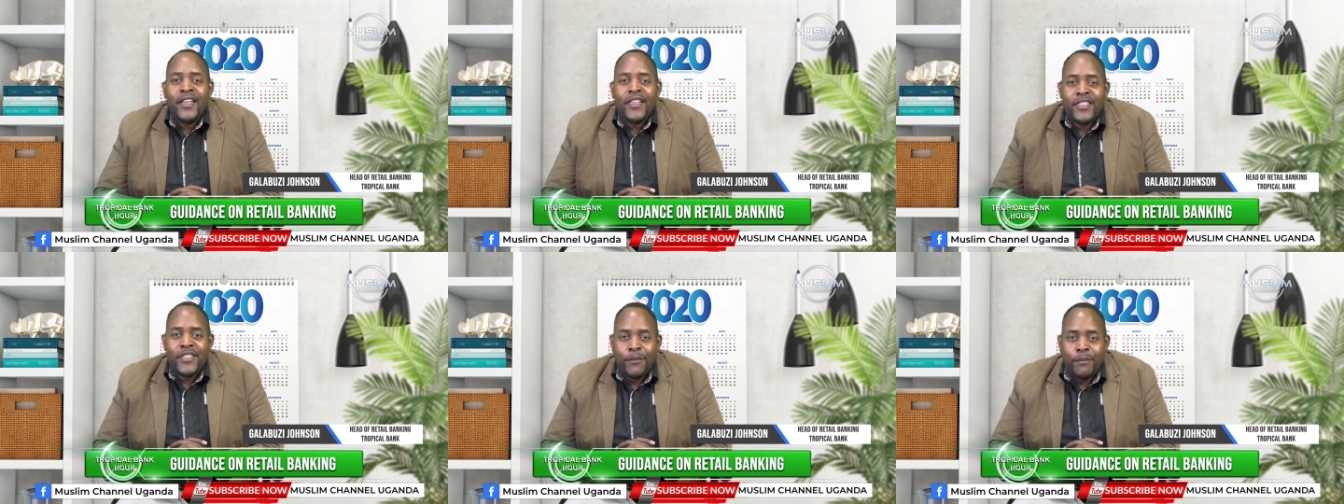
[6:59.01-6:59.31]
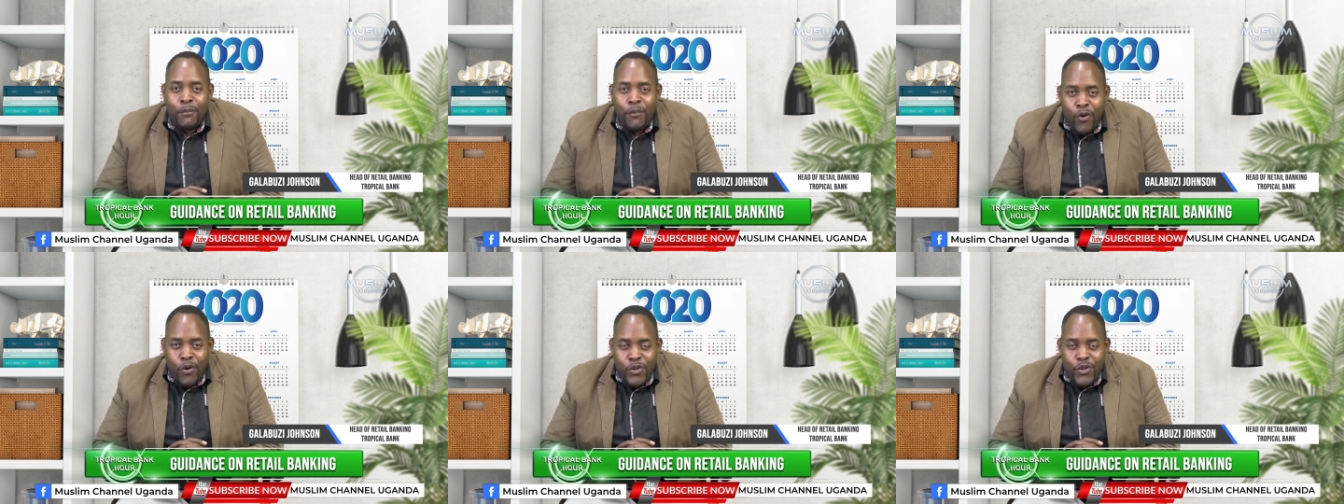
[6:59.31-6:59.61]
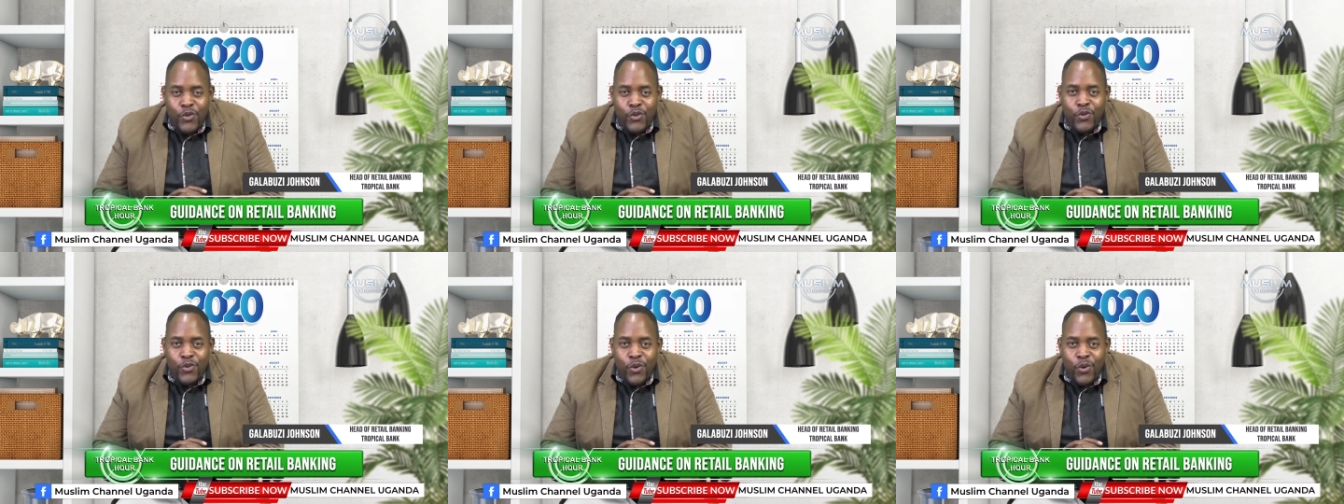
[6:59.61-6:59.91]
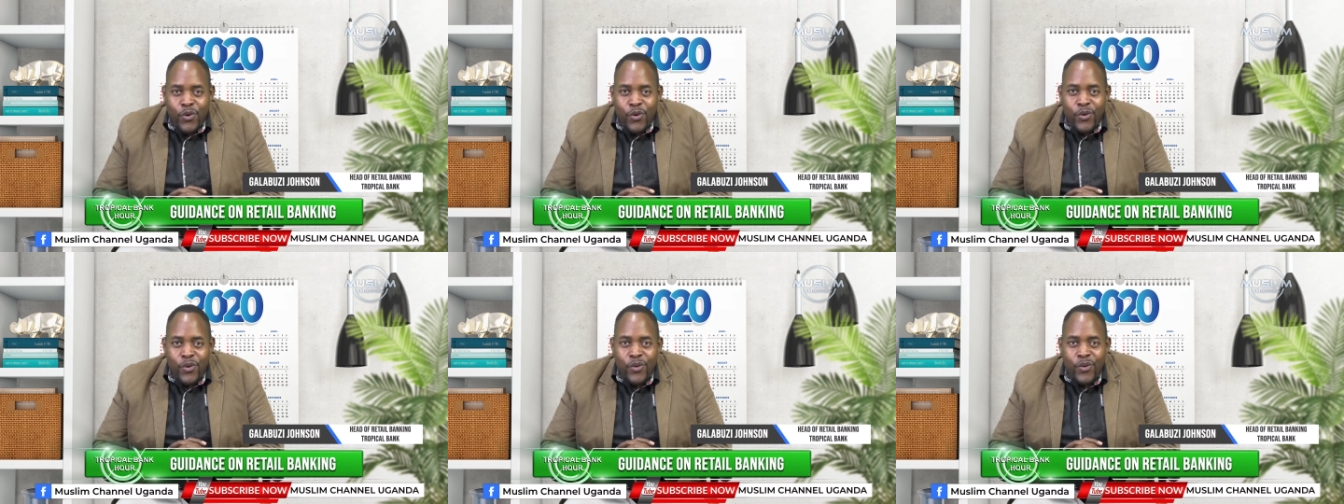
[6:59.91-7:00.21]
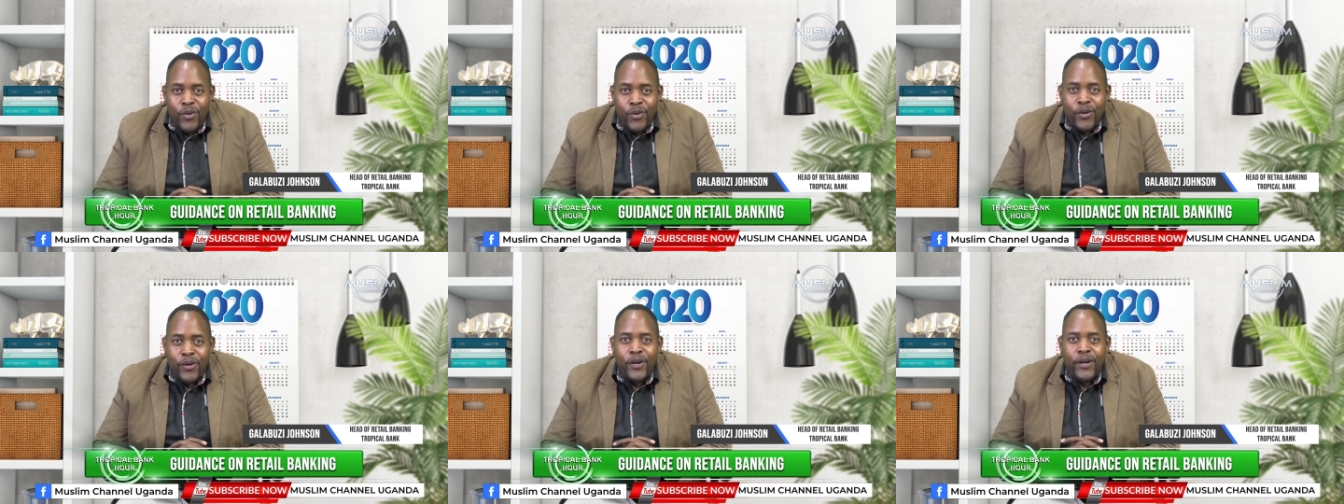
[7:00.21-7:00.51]
the more you know,
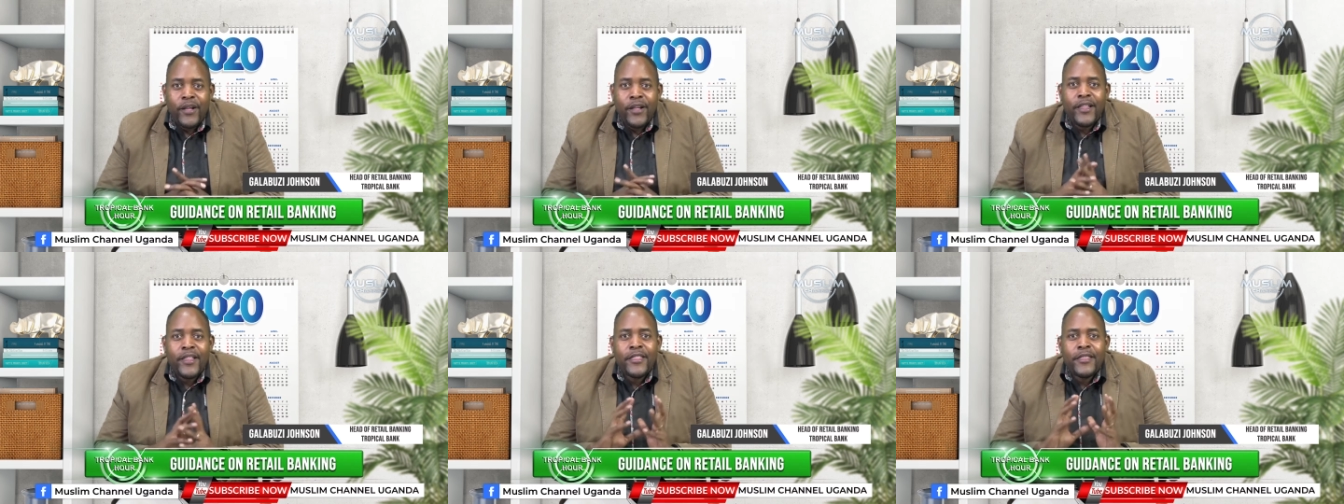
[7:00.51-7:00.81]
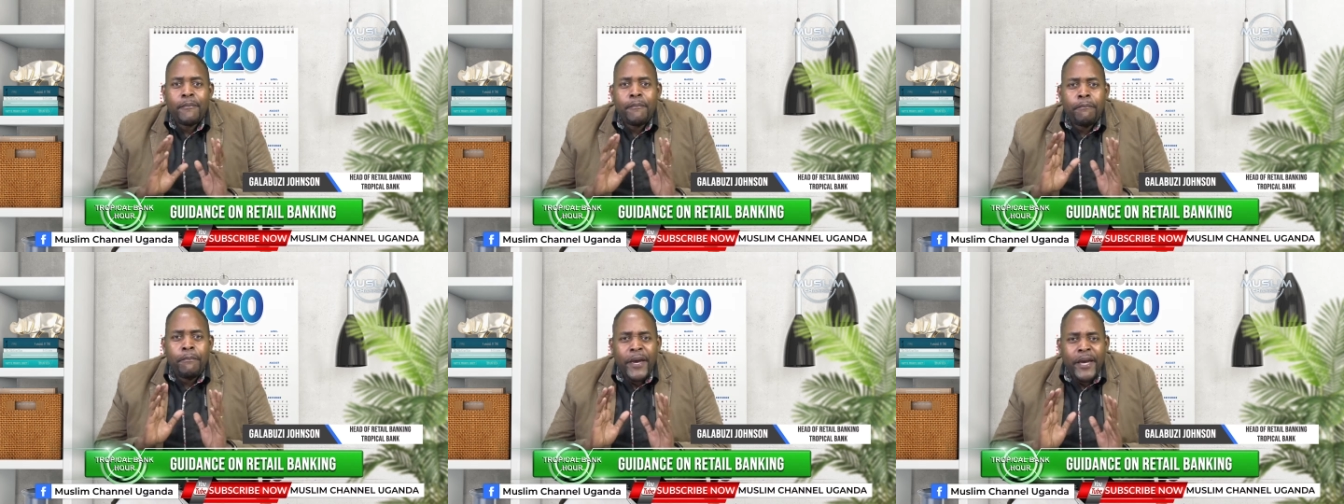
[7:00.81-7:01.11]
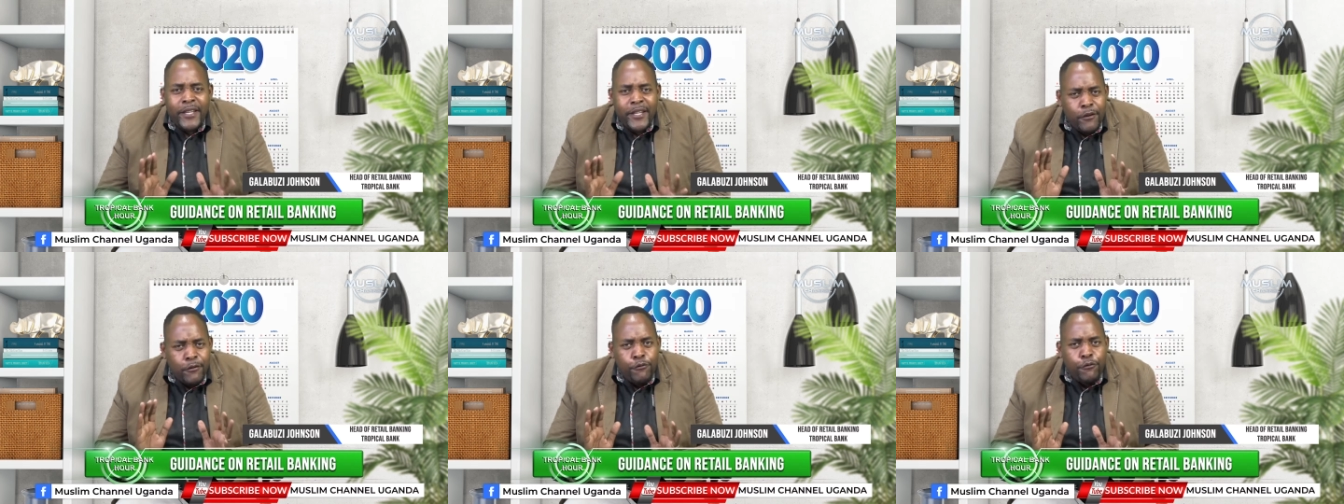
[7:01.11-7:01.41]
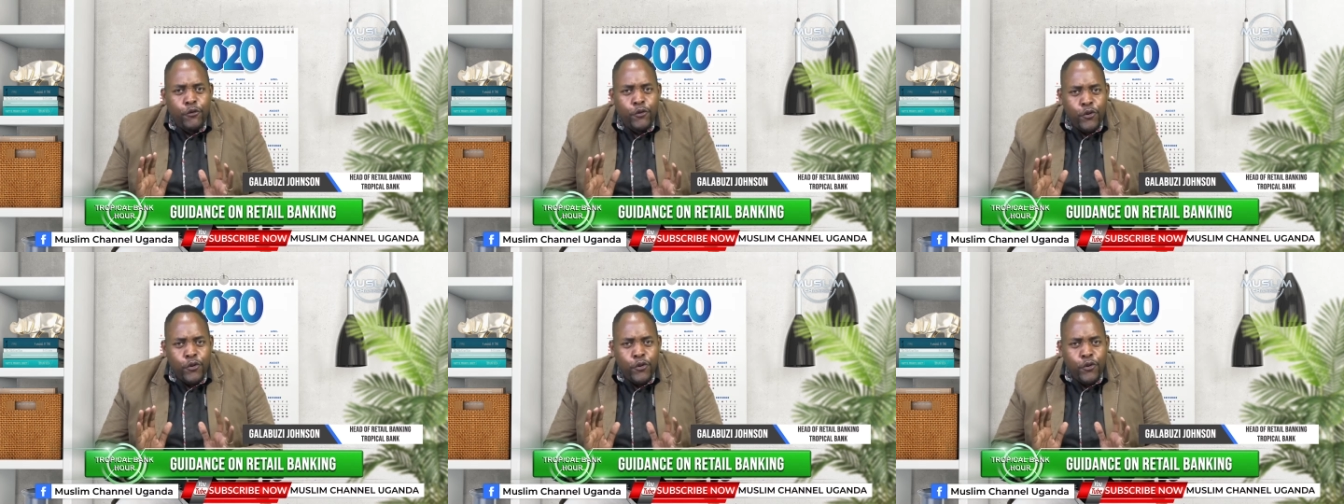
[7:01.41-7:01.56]
the better for